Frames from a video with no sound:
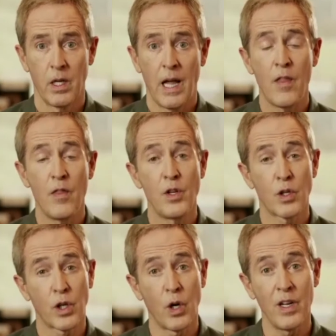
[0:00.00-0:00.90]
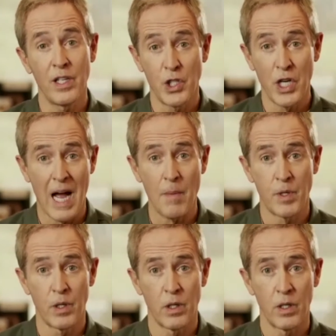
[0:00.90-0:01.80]
And your current
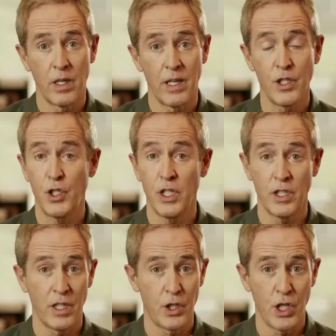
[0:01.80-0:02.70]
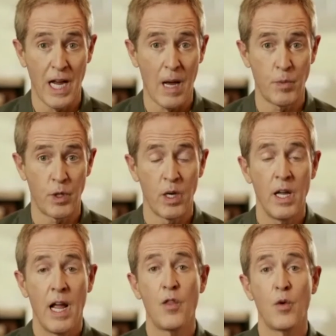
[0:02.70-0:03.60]
chapter is just a chapter.
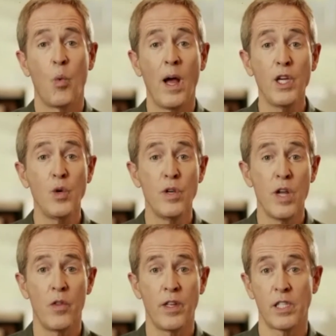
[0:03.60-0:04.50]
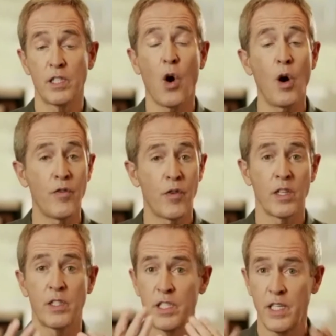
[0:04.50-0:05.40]
And the way you know this, it's hard for
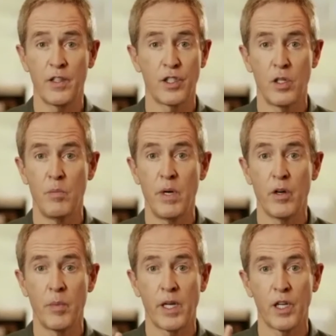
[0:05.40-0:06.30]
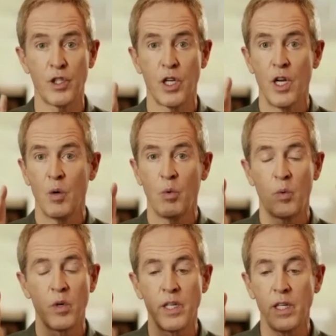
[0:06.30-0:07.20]
us to see this in the mirror, because when
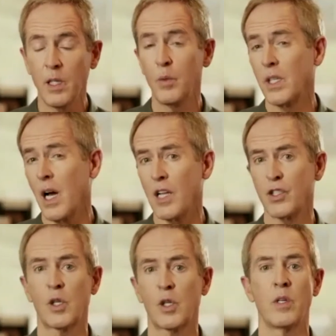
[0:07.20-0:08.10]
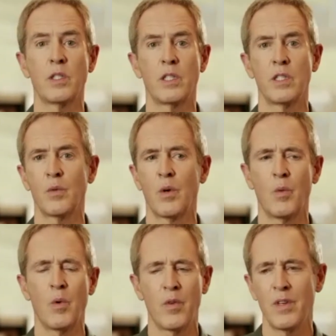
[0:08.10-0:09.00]
we're dealing with consequences,
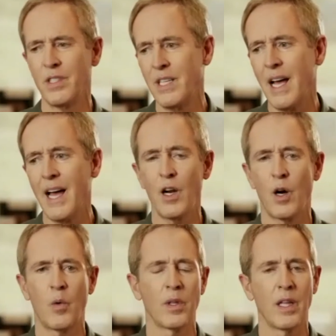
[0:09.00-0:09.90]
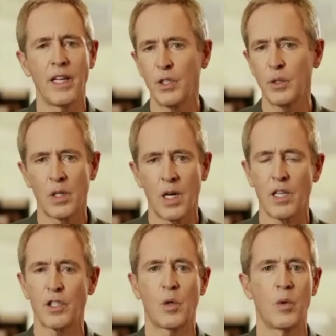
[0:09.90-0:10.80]
whether it's debt or relational
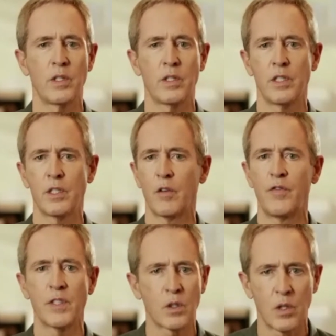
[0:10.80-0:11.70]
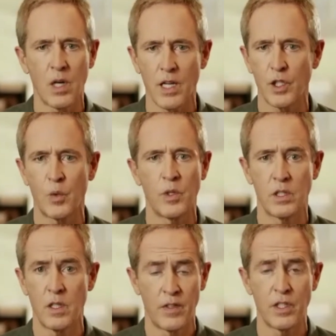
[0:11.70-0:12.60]
consequences or physical
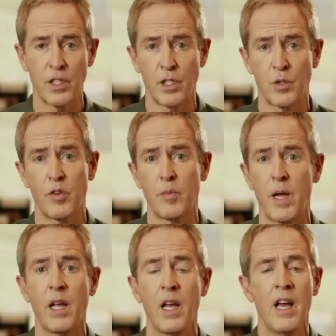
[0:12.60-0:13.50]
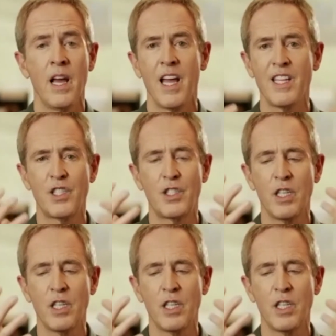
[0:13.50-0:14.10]
consequences of decisions we've made, it's